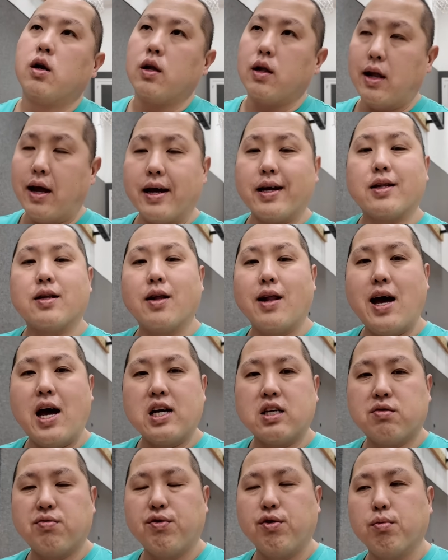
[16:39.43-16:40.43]
like the
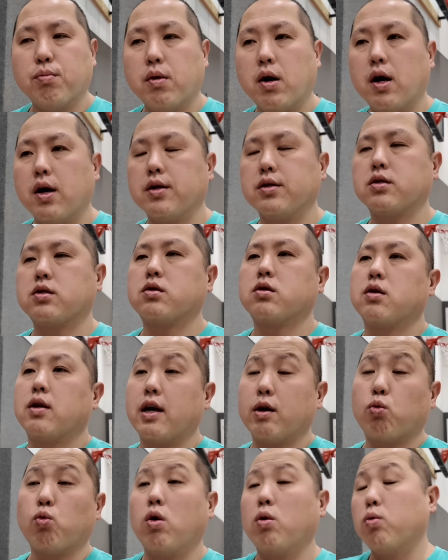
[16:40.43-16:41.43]
last few months,
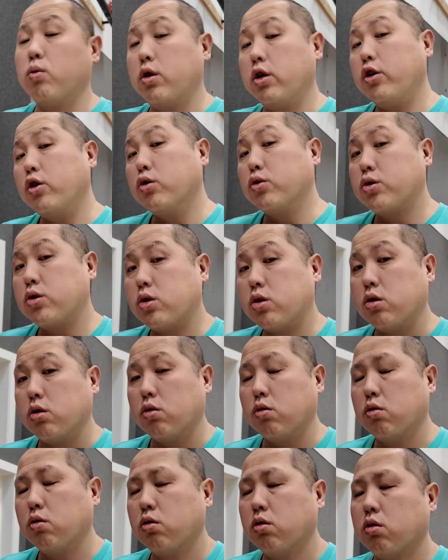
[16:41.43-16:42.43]
like what we're used
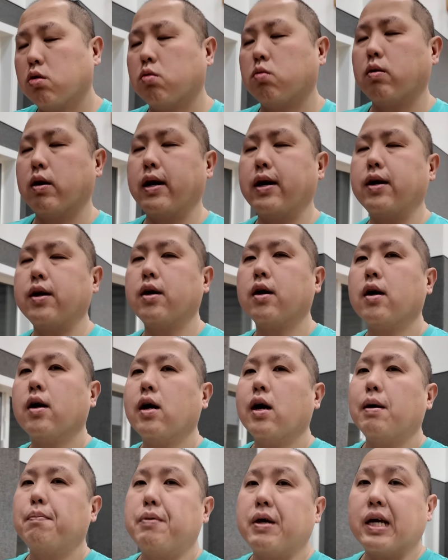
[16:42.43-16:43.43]
to, right?
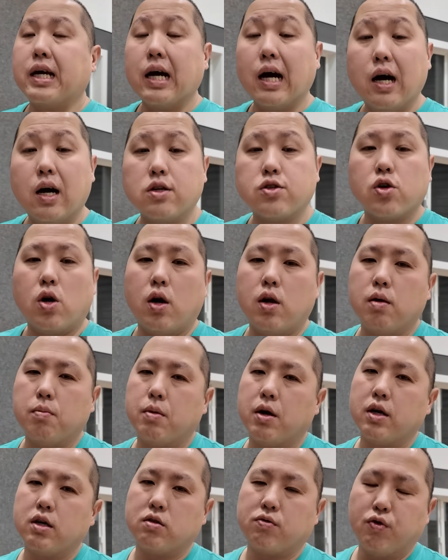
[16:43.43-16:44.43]
Because all the
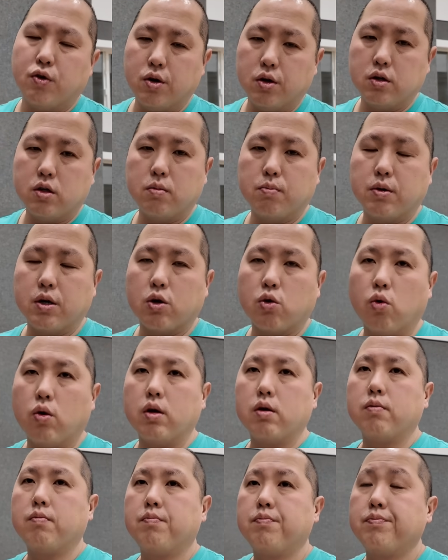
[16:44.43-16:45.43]
money is flowing to Bitcoin.
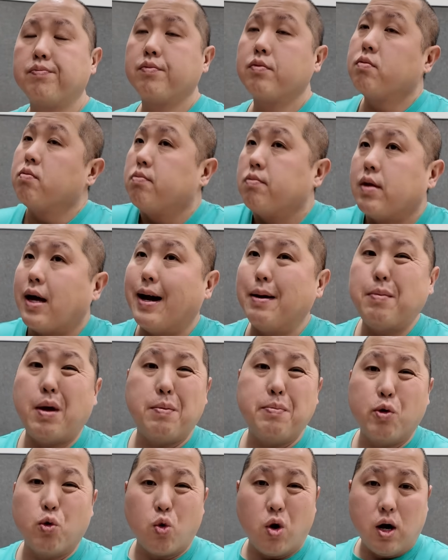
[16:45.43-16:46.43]
I may
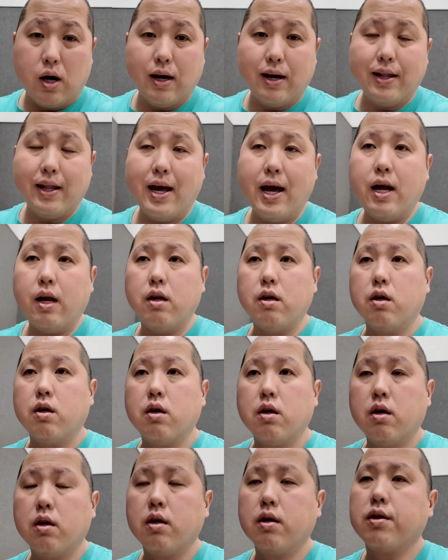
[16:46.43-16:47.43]
be wrong on that.
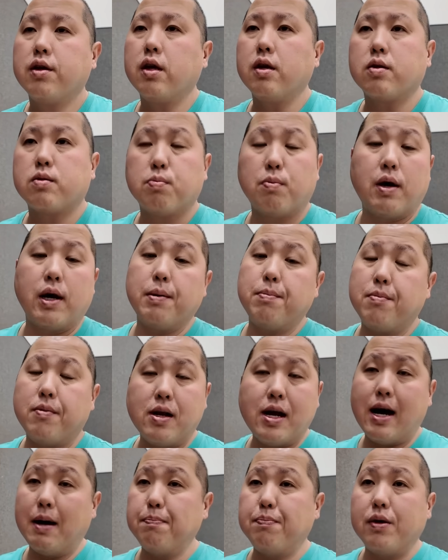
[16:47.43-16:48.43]
This might
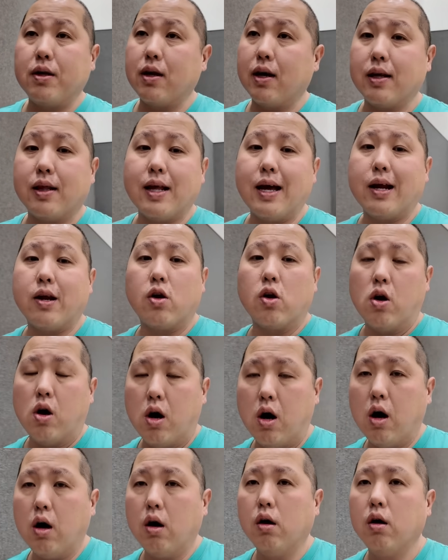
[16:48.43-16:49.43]
not be like that at
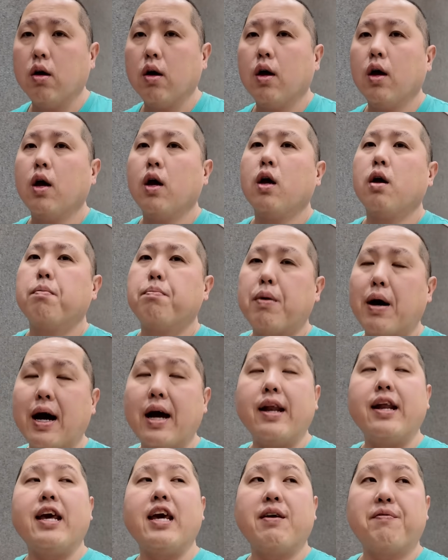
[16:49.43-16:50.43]
all,
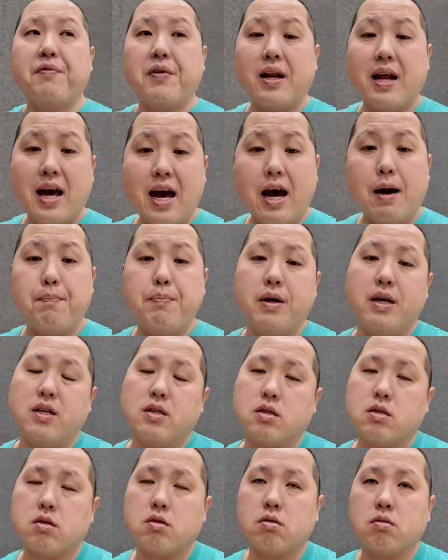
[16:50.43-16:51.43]
but if it
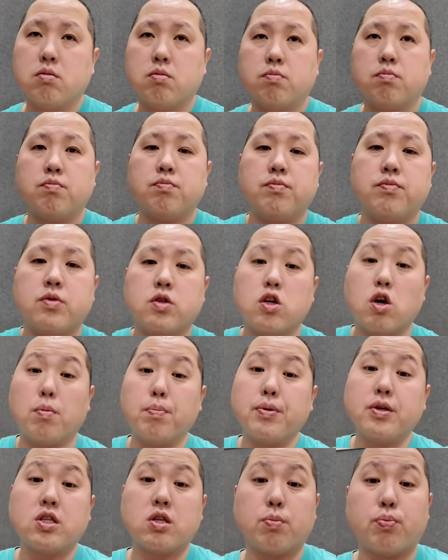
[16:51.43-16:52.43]
happens, don't
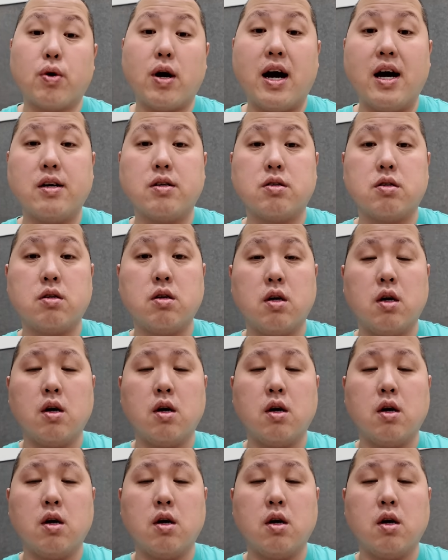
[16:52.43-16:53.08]
be surprised.